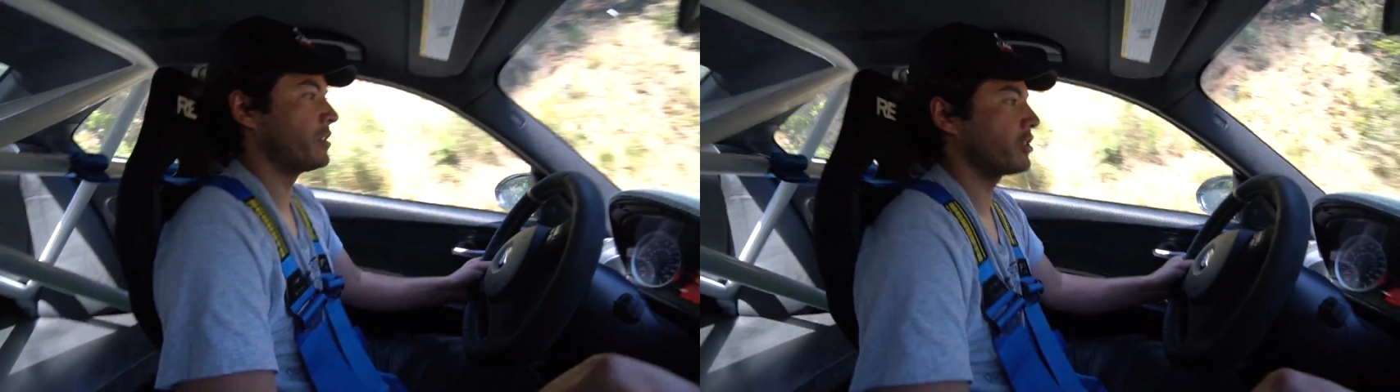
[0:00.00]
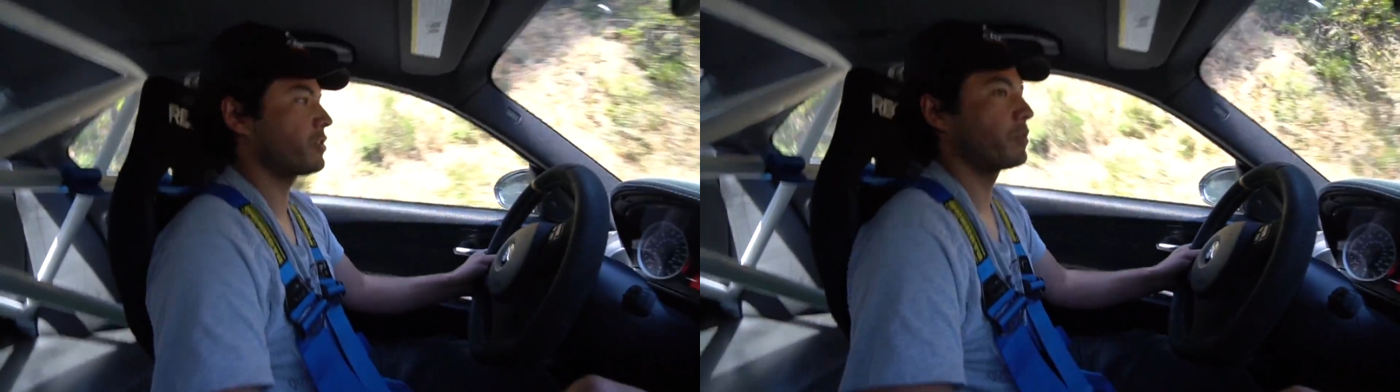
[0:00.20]

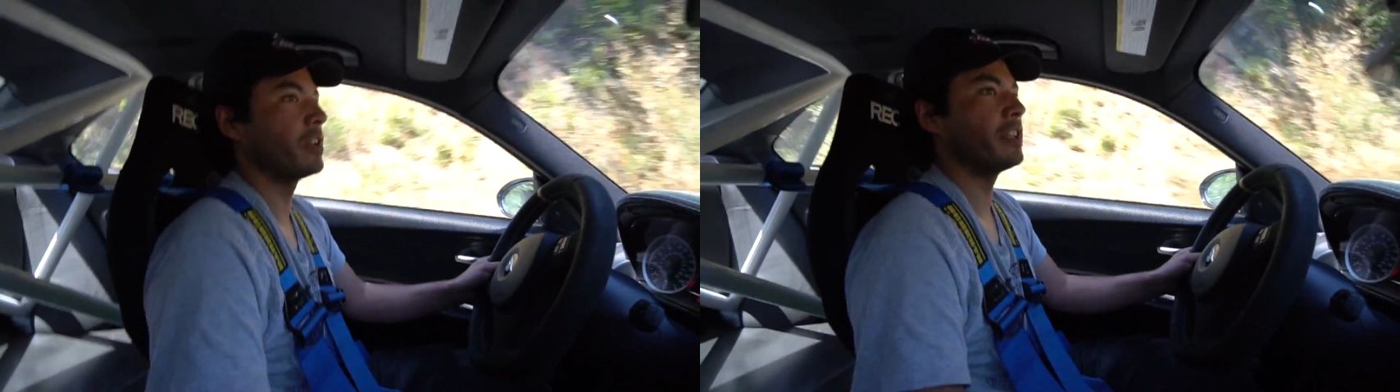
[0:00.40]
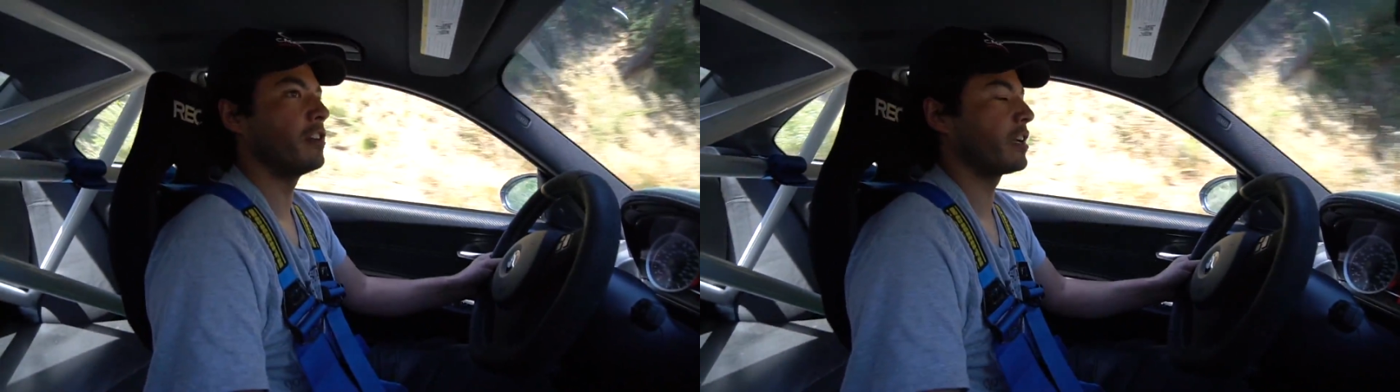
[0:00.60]
and just
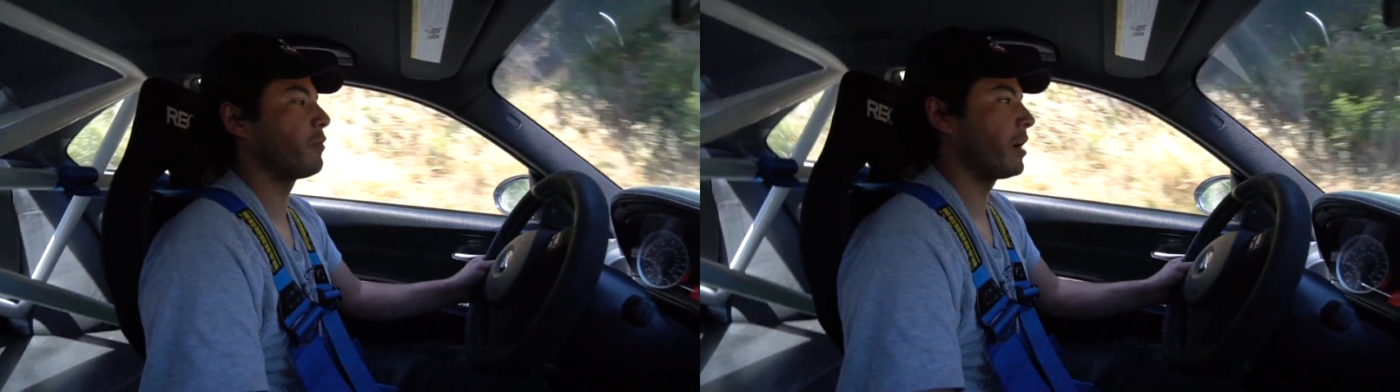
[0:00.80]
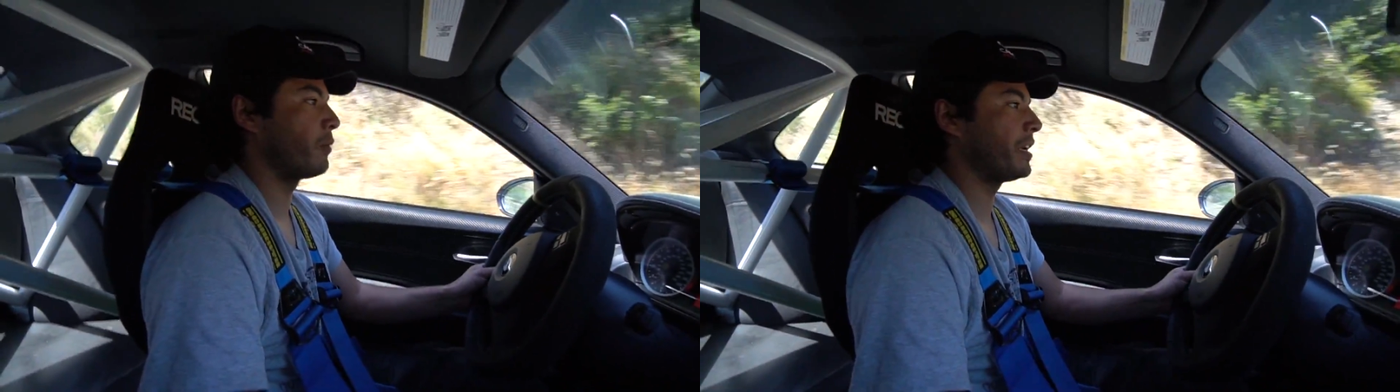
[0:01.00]
really look
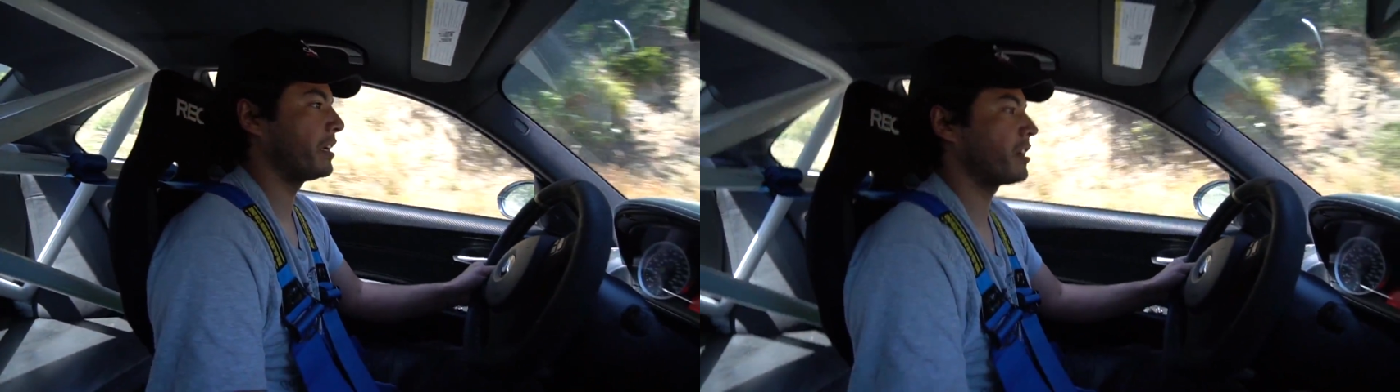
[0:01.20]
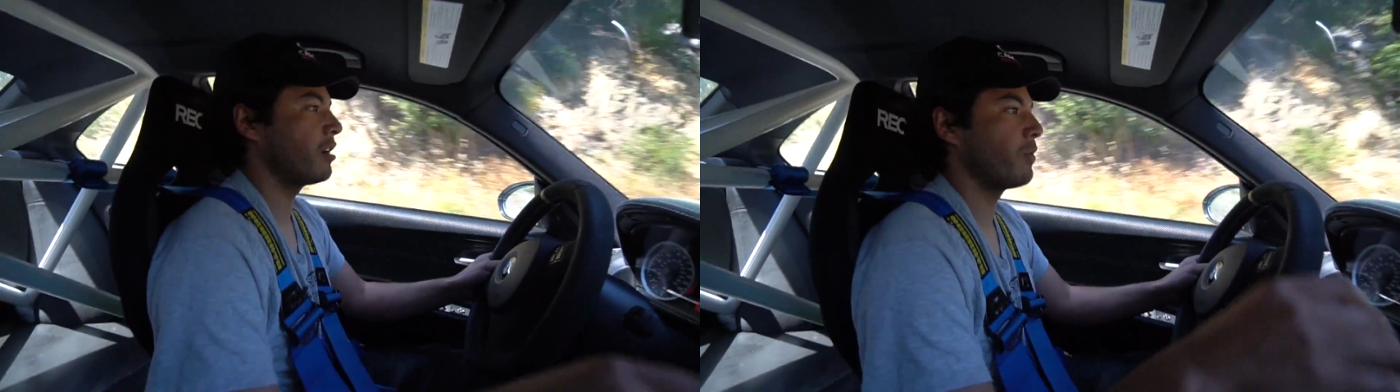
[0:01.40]
at where we
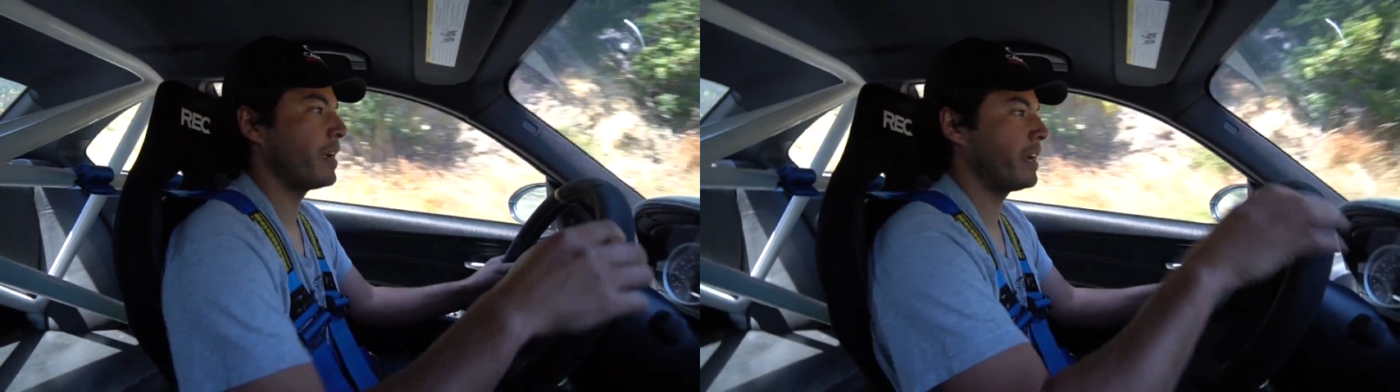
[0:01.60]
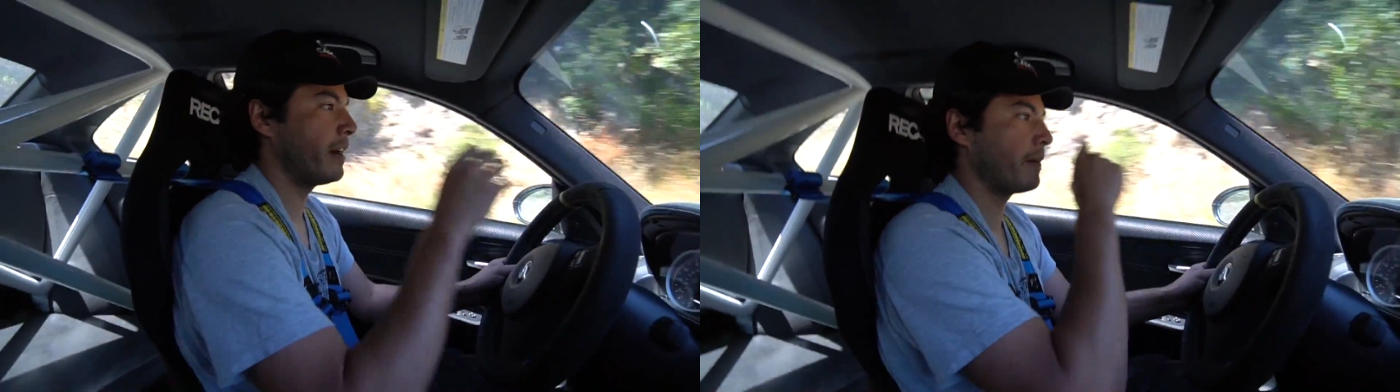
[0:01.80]
can cut
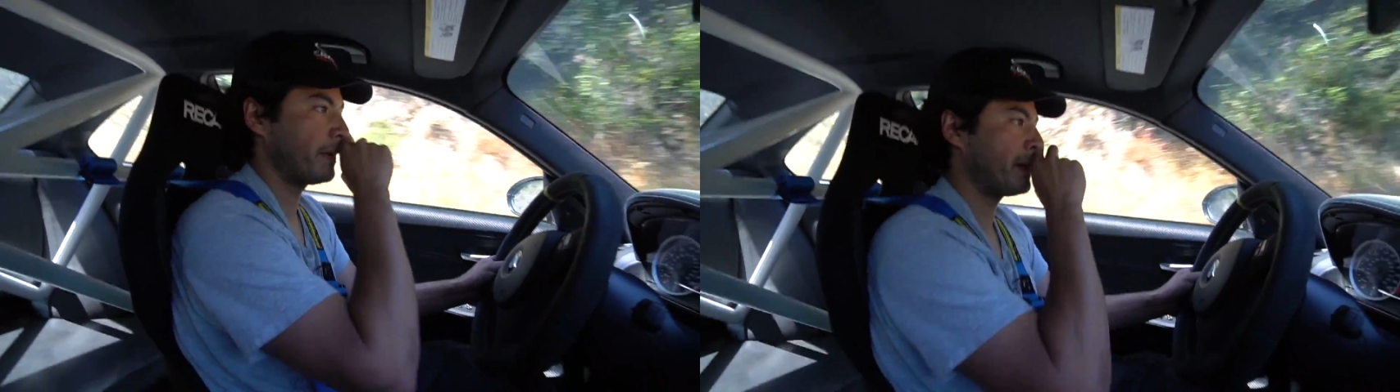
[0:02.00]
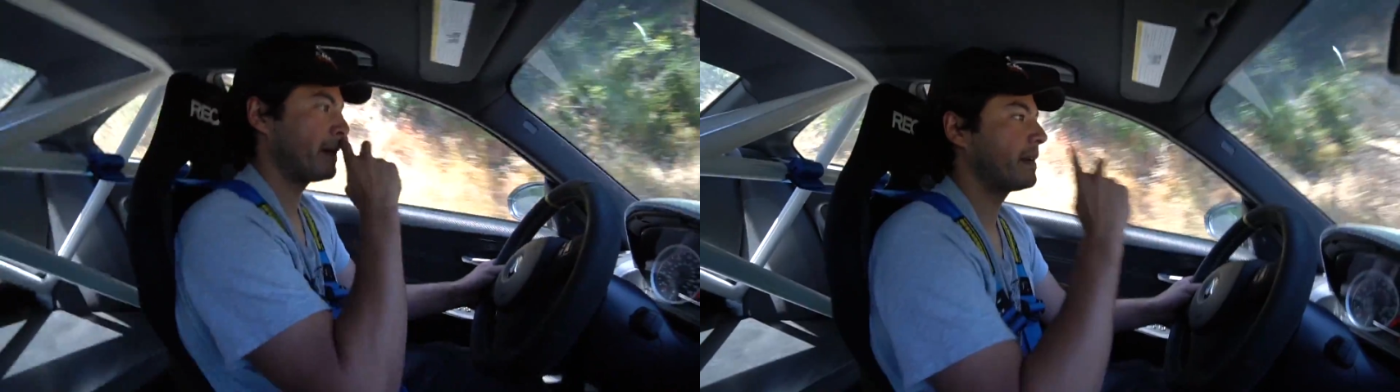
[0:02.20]
weight
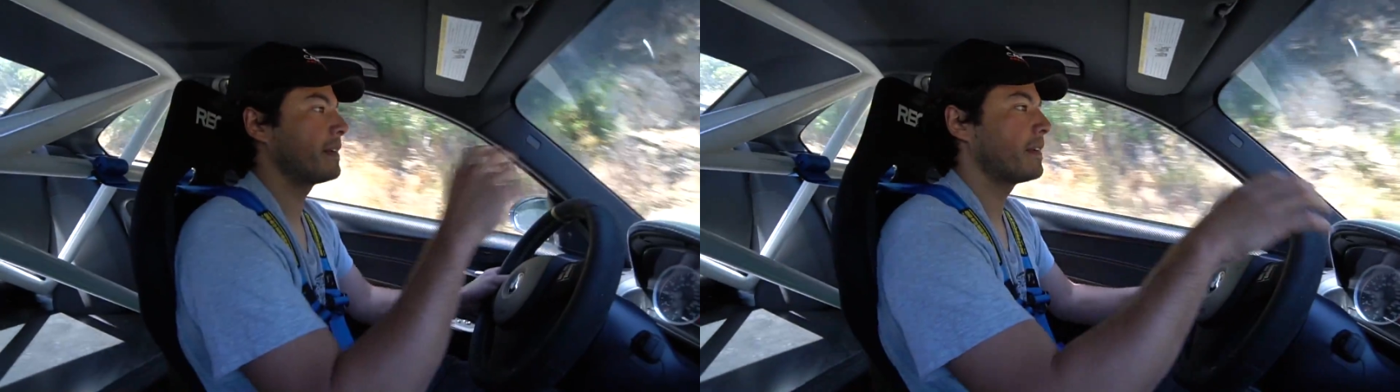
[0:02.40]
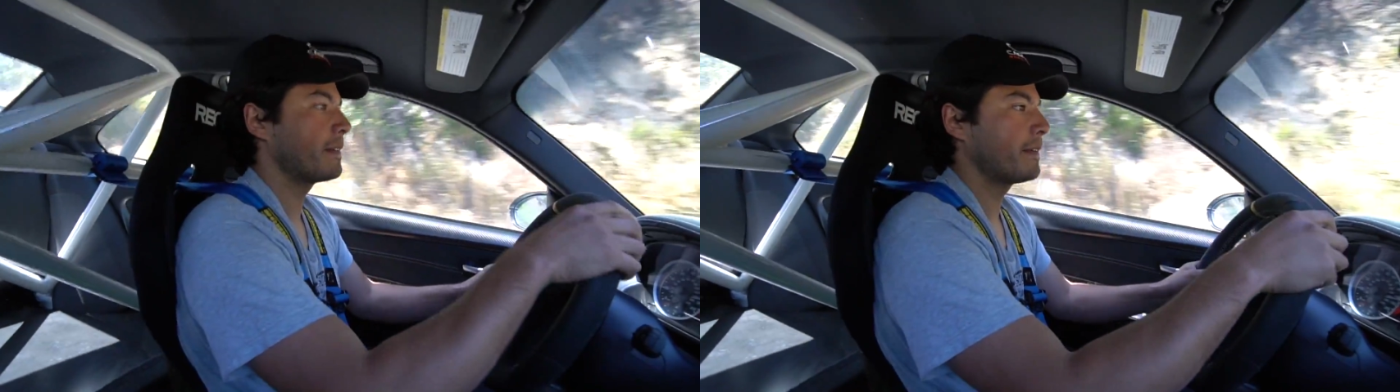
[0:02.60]
out.